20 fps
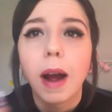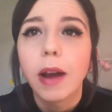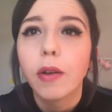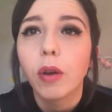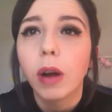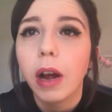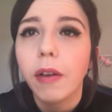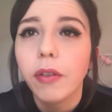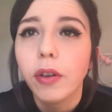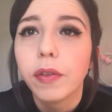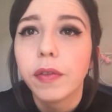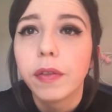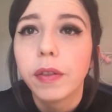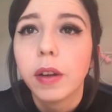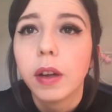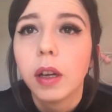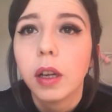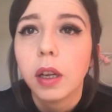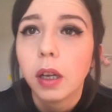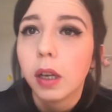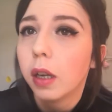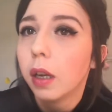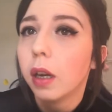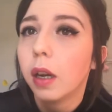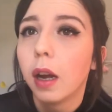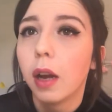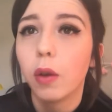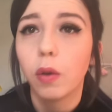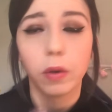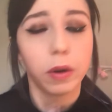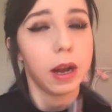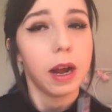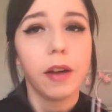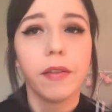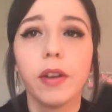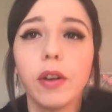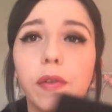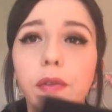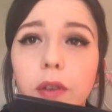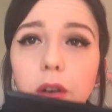I don't
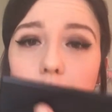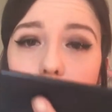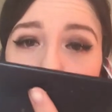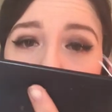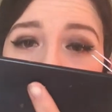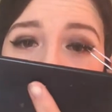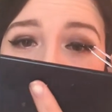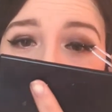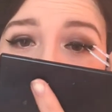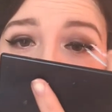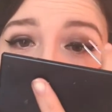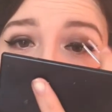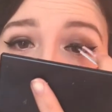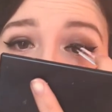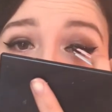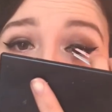have enough glue on it.